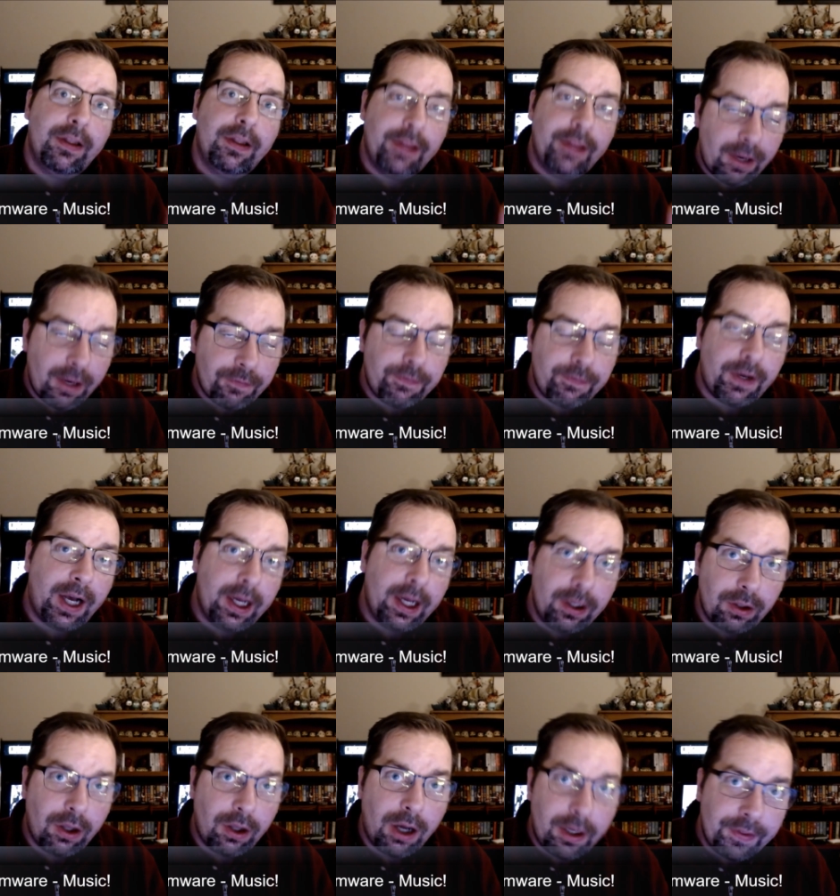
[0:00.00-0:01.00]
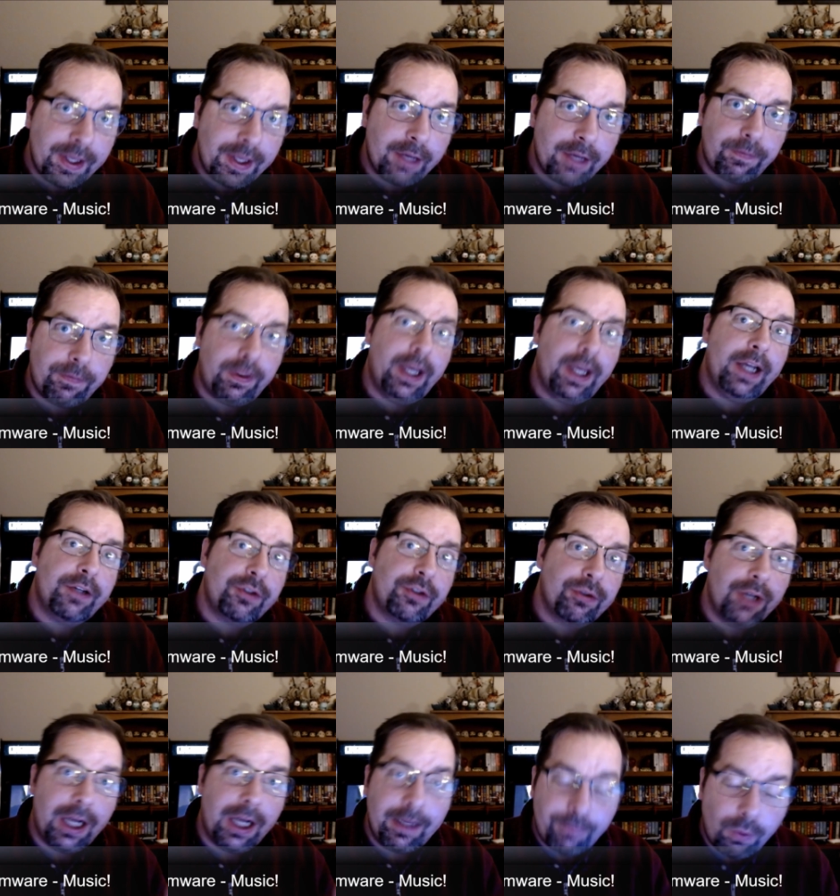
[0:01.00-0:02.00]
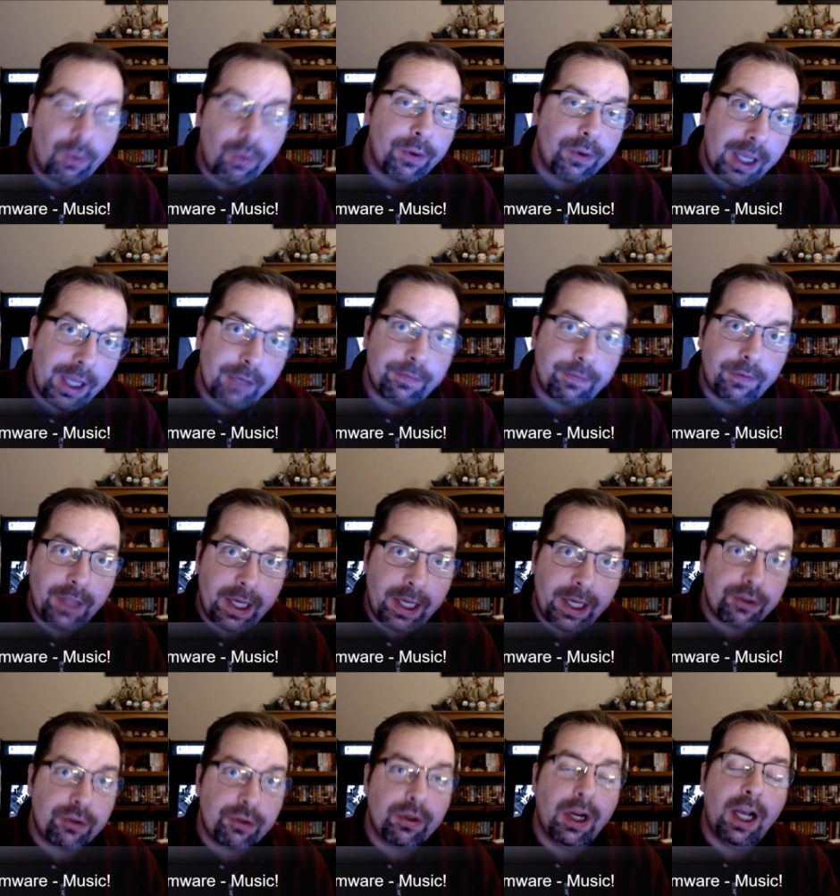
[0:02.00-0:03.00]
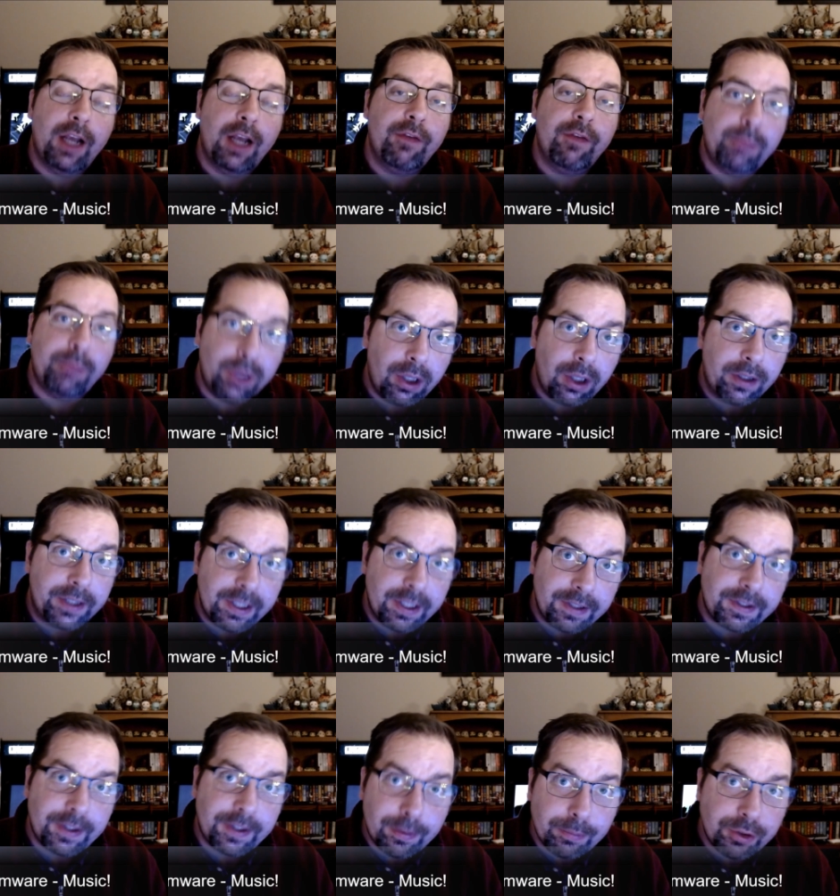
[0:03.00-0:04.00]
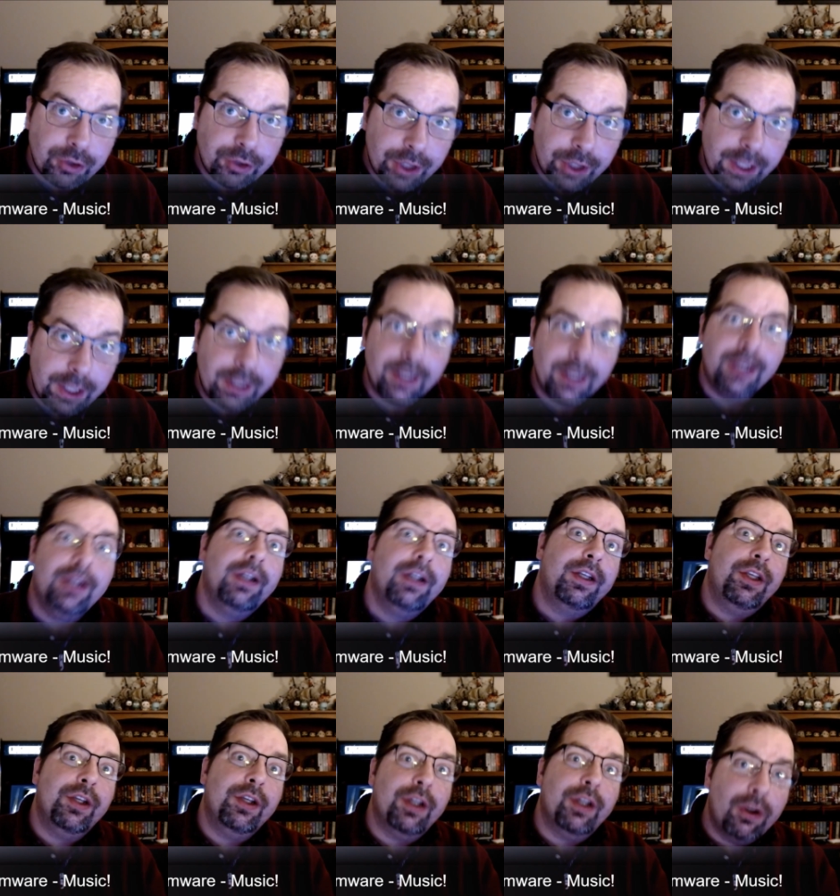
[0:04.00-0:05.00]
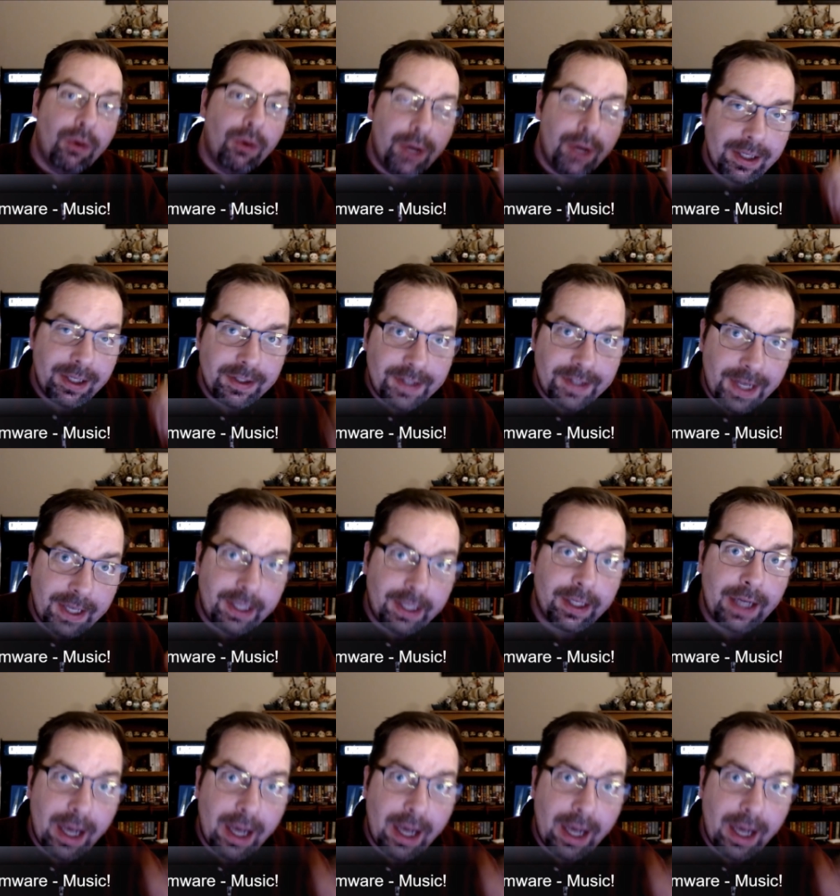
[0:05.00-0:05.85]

that file on that flash drive or that flash drive plugged into the machine. You can go ahead and take it